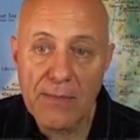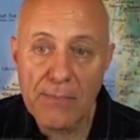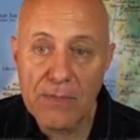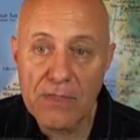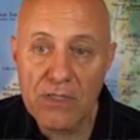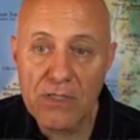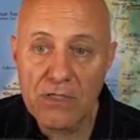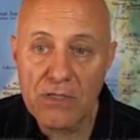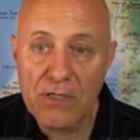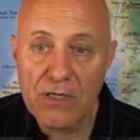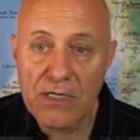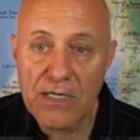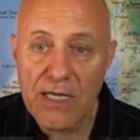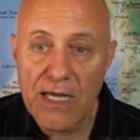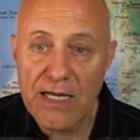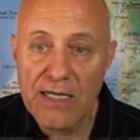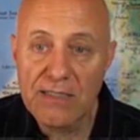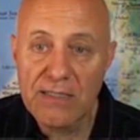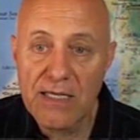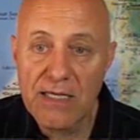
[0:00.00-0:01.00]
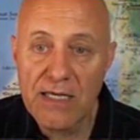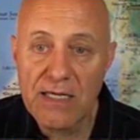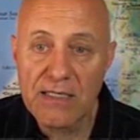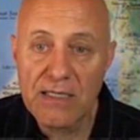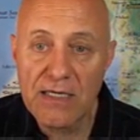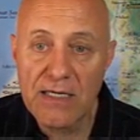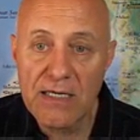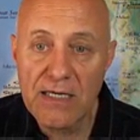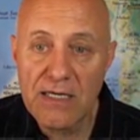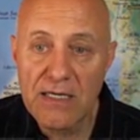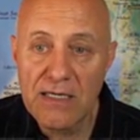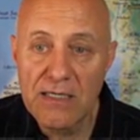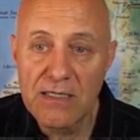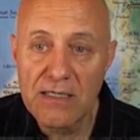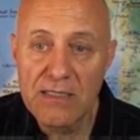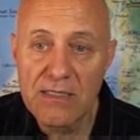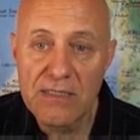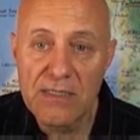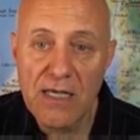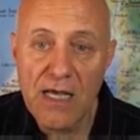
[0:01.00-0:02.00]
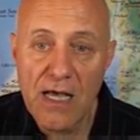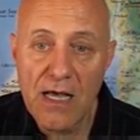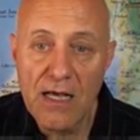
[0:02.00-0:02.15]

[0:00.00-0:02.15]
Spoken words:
particular case. It is